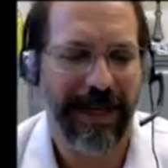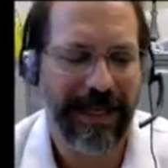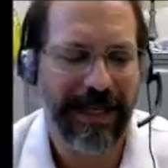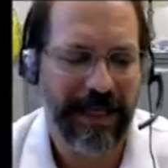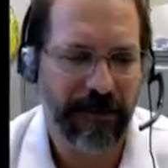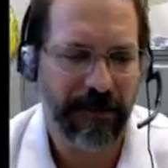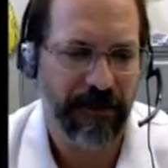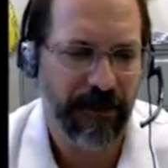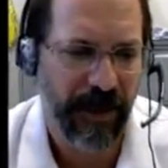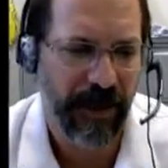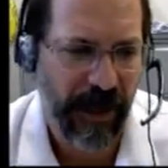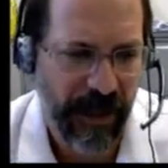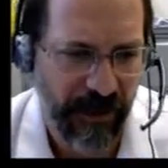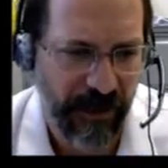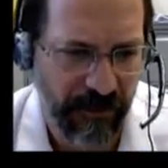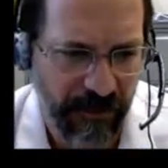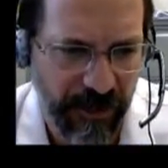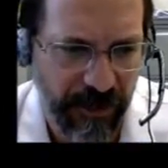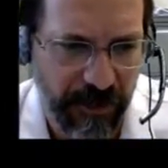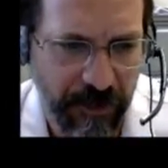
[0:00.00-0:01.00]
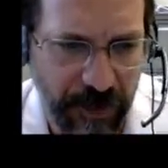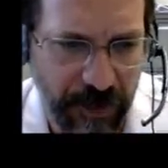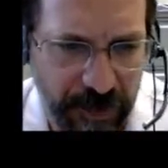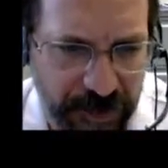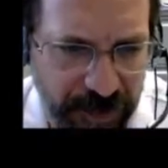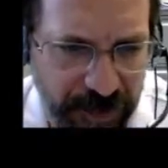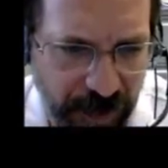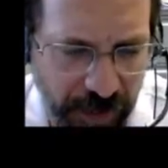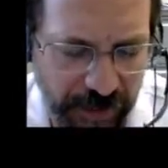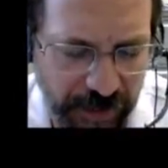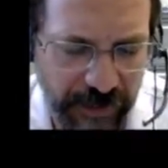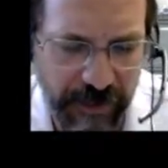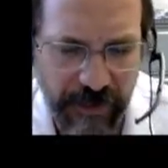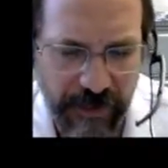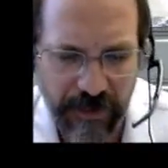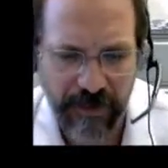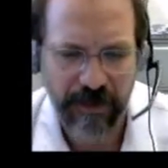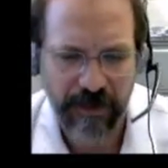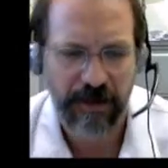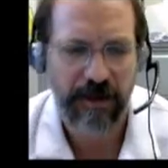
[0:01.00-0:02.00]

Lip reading: 95%